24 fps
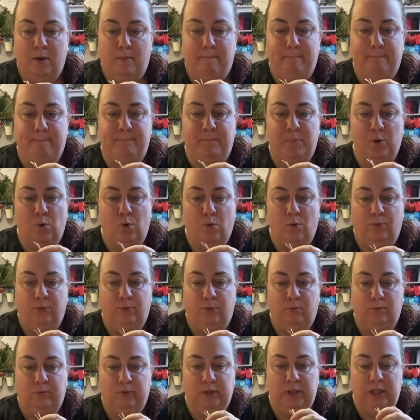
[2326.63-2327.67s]

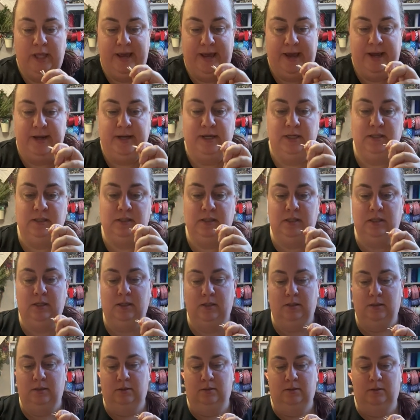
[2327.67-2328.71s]
Both legs,
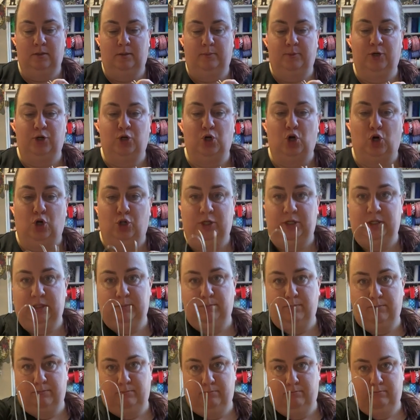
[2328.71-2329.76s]
I'm gonna call these
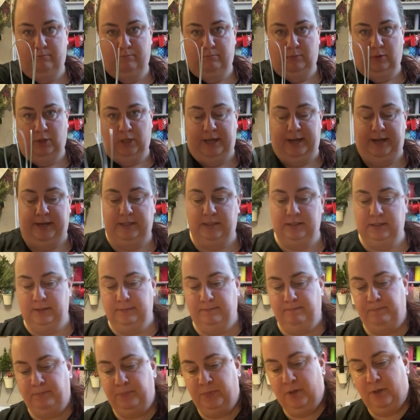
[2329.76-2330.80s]
legs,
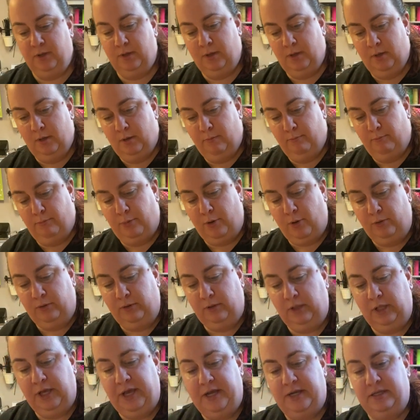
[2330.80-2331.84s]
both
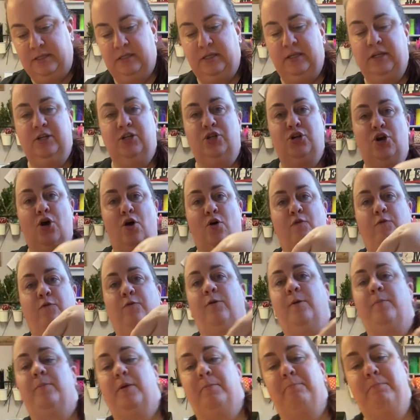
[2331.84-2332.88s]
legs need to go
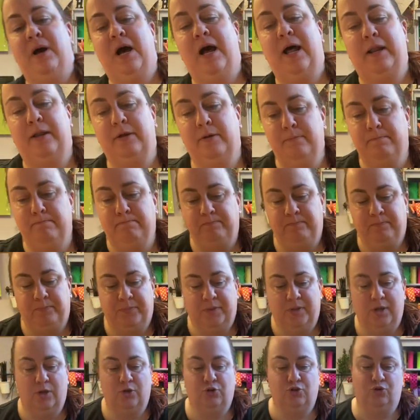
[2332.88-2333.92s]
from the bottom
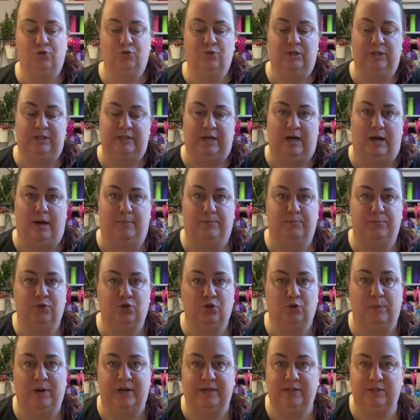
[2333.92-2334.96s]
to the top.
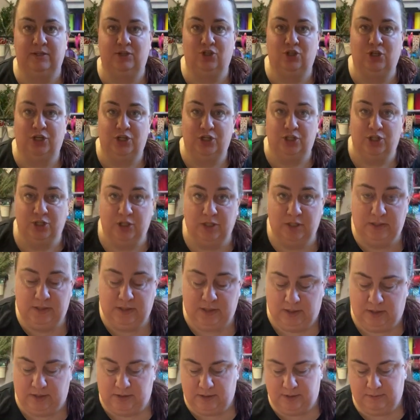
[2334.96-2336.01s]
So my suggestion is
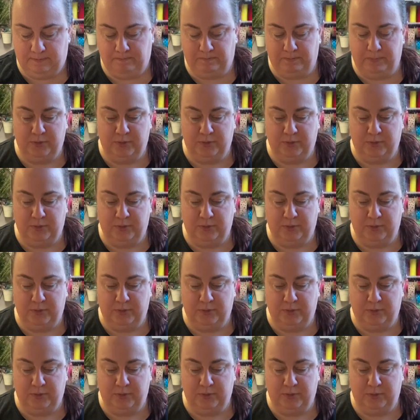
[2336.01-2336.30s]
this.